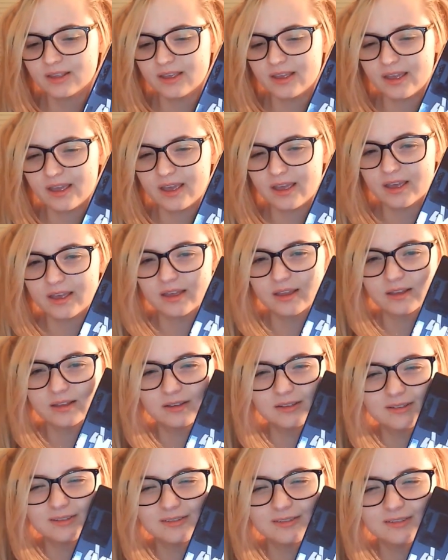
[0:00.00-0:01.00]

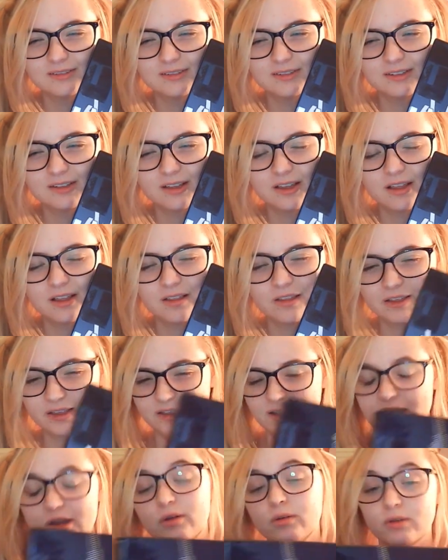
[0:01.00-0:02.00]
And like
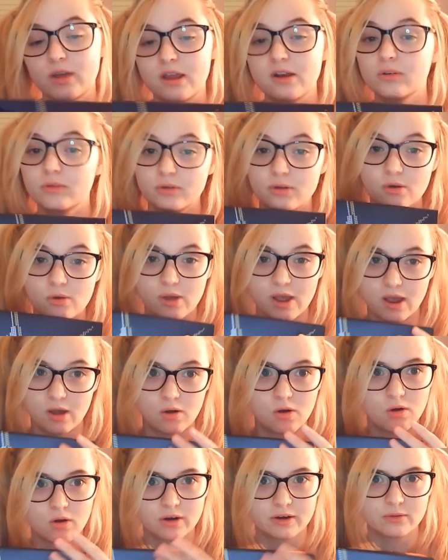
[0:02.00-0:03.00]
I don't know how
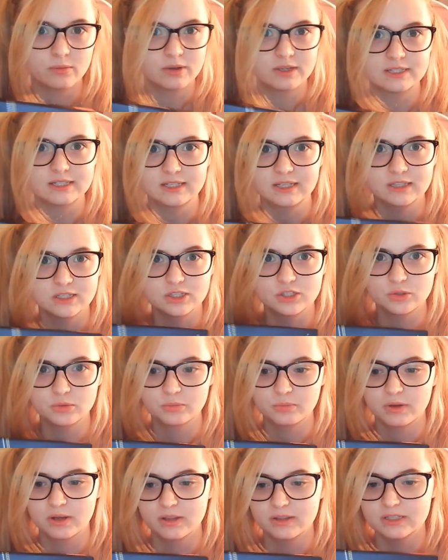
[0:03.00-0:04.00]
hard it was to get
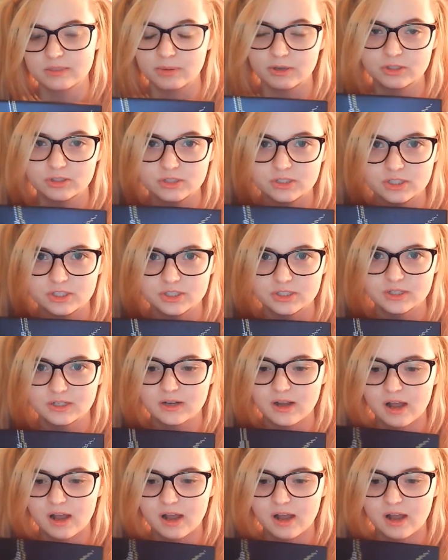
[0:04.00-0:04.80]
the special edition.